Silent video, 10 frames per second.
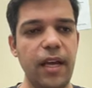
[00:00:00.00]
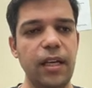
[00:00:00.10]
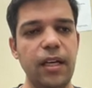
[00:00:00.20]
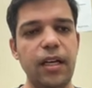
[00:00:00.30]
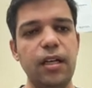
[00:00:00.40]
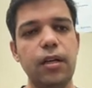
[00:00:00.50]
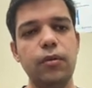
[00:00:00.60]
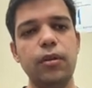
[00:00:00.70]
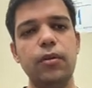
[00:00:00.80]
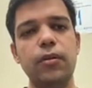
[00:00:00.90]
i connected to
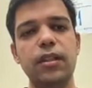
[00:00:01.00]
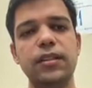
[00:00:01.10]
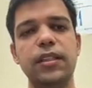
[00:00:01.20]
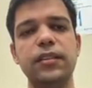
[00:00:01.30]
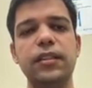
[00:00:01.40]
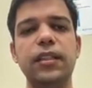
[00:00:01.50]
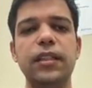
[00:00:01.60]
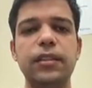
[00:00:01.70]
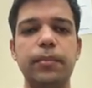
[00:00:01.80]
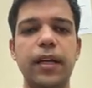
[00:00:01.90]
the node is considered
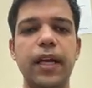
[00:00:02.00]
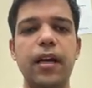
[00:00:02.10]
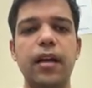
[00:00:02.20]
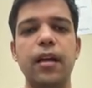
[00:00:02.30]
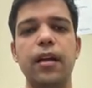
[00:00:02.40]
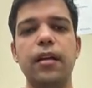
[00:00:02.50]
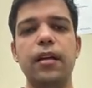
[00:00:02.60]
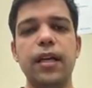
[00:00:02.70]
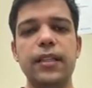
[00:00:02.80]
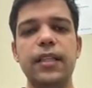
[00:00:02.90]
as a player
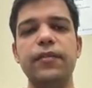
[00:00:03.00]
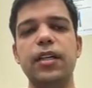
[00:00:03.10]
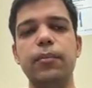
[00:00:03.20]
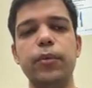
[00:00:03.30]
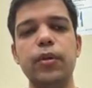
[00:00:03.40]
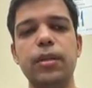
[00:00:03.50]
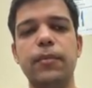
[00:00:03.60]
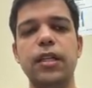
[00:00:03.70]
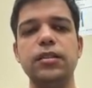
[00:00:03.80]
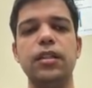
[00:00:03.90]
and then we compute the
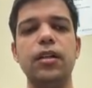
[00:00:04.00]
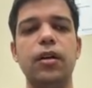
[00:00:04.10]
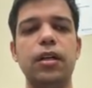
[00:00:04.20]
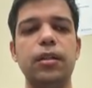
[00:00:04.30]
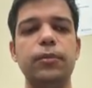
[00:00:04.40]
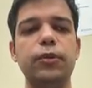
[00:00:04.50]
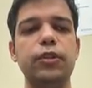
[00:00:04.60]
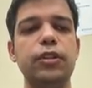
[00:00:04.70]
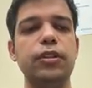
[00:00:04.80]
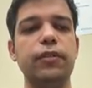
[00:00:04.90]
marginal contributions